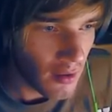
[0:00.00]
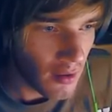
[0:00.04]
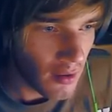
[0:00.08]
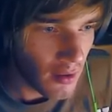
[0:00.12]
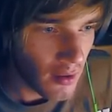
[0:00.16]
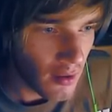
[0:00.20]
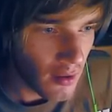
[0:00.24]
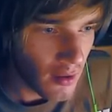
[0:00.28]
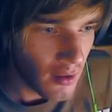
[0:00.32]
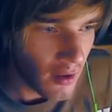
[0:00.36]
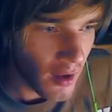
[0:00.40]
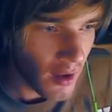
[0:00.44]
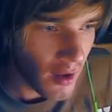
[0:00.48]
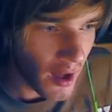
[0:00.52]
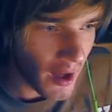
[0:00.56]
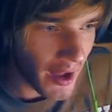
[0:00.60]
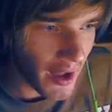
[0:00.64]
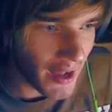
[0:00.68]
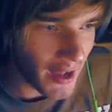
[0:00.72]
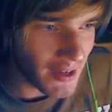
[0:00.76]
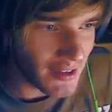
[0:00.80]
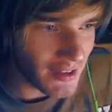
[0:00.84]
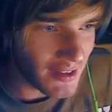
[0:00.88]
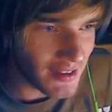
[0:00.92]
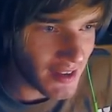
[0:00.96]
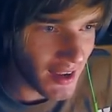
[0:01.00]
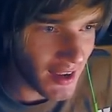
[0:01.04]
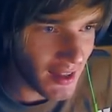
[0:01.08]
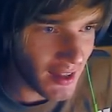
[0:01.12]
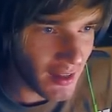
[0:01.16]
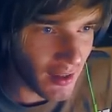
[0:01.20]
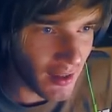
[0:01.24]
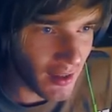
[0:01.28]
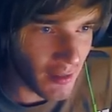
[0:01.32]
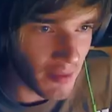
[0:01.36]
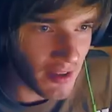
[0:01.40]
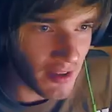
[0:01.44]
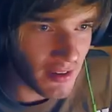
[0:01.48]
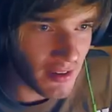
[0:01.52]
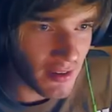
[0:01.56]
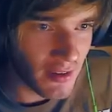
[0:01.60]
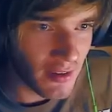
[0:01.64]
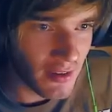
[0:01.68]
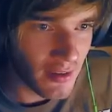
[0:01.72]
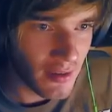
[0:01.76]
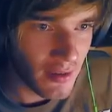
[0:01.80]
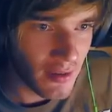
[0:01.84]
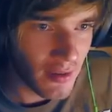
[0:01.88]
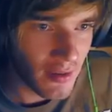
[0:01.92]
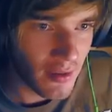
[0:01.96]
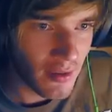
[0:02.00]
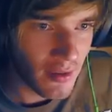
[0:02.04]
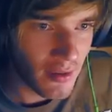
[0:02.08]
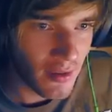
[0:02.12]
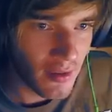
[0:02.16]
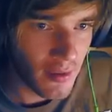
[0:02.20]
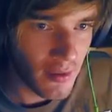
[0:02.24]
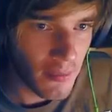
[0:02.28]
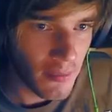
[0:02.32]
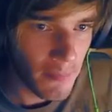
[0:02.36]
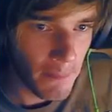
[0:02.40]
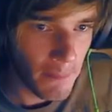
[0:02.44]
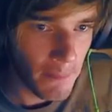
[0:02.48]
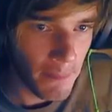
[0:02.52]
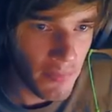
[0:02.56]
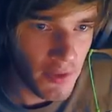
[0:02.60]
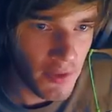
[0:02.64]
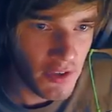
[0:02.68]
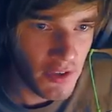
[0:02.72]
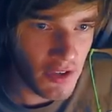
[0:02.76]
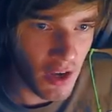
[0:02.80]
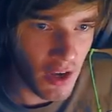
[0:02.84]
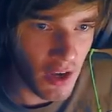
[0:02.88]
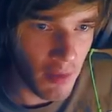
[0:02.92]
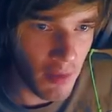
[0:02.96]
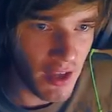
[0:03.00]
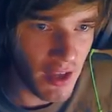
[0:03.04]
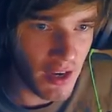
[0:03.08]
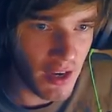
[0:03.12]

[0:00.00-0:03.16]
Oh, I got his tail almost. Should've had the